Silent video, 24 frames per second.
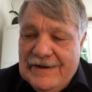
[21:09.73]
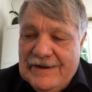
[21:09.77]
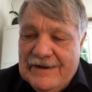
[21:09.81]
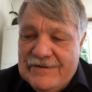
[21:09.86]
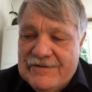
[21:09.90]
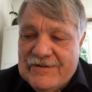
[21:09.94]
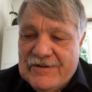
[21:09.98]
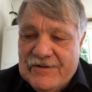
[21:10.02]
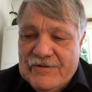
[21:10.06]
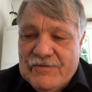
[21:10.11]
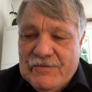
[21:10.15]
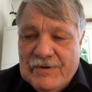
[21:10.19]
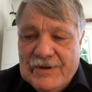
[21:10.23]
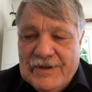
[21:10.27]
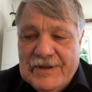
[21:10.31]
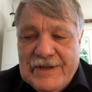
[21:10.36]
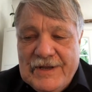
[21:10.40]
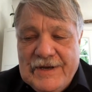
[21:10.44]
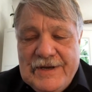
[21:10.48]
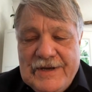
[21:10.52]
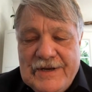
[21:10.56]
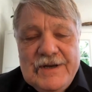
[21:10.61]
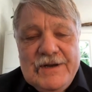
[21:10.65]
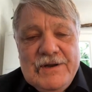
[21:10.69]
I says, well,
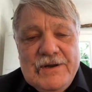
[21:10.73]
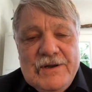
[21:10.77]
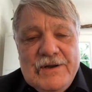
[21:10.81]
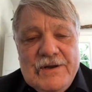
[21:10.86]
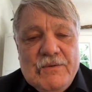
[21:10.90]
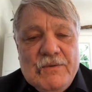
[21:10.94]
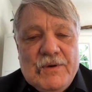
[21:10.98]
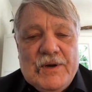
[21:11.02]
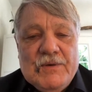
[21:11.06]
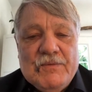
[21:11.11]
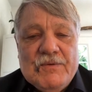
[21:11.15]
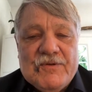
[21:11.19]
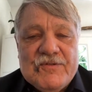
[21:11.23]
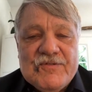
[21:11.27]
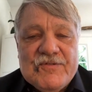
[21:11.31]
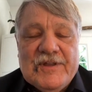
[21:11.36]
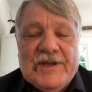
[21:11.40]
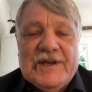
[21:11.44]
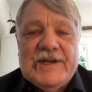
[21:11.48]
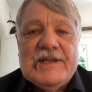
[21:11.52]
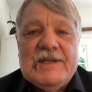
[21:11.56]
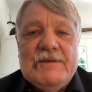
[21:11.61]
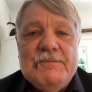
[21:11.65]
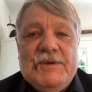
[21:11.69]
they didn't know what it was
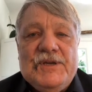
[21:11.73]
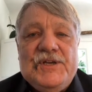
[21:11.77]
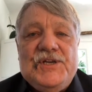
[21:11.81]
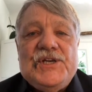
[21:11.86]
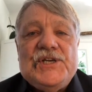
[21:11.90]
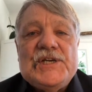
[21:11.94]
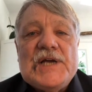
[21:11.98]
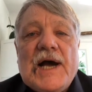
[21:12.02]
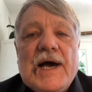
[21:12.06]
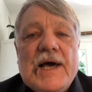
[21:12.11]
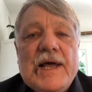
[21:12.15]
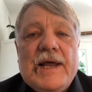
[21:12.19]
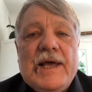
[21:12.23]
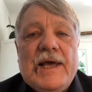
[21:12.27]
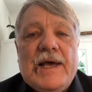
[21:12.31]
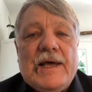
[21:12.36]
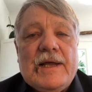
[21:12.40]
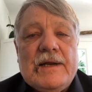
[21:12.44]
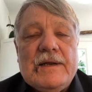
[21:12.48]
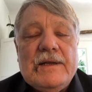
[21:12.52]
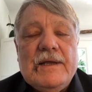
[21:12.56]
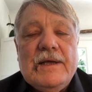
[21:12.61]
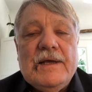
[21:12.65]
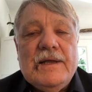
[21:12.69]
like to be shot
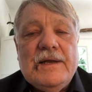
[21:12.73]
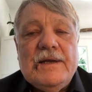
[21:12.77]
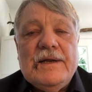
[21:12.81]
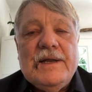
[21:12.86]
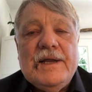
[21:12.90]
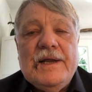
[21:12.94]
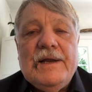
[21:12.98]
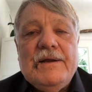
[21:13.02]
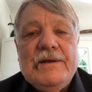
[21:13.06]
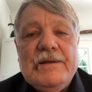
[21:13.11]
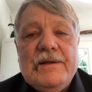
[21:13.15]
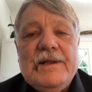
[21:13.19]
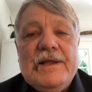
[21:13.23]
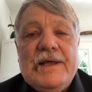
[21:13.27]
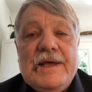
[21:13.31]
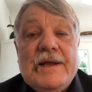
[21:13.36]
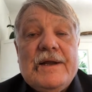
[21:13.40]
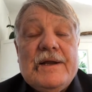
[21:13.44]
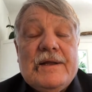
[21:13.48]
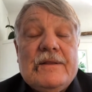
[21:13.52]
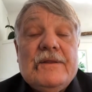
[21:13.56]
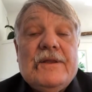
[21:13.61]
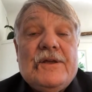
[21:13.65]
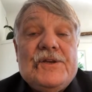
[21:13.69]
at, and they
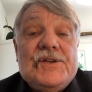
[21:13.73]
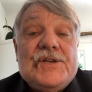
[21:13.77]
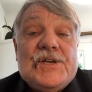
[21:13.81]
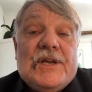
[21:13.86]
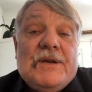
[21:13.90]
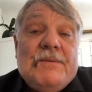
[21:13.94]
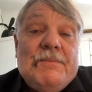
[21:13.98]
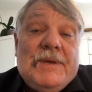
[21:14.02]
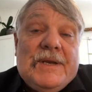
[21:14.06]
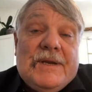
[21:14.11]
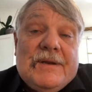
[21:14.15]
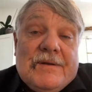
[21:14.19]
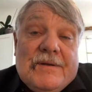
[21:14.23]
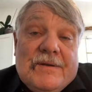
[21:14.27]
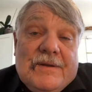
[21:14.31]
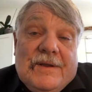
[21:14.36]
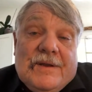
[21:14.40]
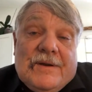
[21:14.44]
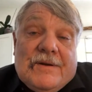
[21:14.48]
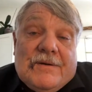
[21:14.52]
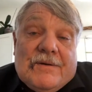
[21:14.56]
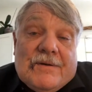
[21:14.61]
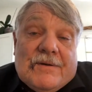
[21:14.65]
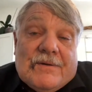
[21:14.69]
had a legitimate,
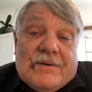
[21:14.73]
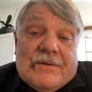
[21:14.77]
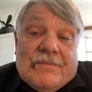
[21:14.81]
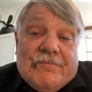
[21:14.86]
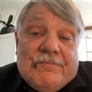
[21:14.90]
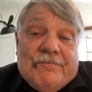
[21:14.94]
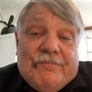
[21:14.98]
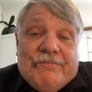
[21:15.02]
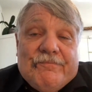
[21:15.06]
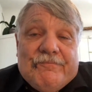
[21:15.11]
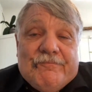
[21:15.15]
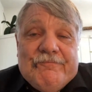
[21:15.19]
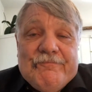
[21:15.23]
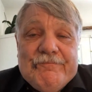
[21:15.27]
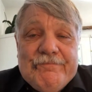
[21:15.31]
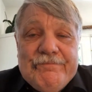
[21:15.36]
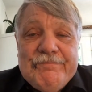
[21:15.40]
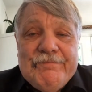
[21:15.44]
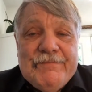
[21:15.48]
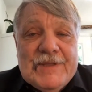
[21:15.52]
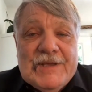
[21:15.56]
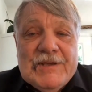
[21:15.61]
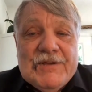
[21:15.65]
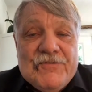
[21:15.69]

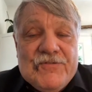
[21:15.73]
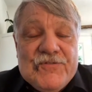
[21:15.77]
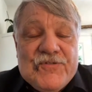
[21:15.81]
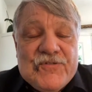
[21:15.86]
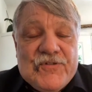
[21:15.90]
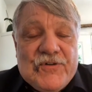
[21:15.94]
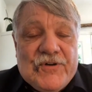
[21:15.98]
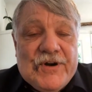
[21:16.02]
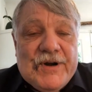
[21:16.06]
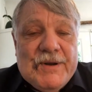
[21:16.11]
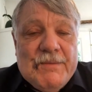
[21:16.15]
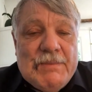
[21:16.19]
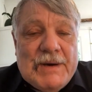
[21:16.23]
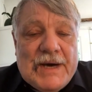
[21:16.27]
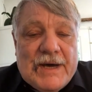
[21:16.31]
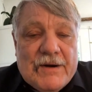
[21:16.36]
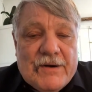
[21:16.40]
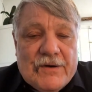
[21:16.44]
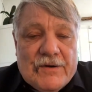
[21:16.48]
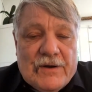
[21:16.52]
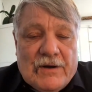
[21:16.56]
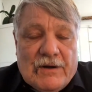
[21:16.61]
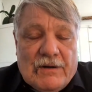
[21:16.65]
concern about it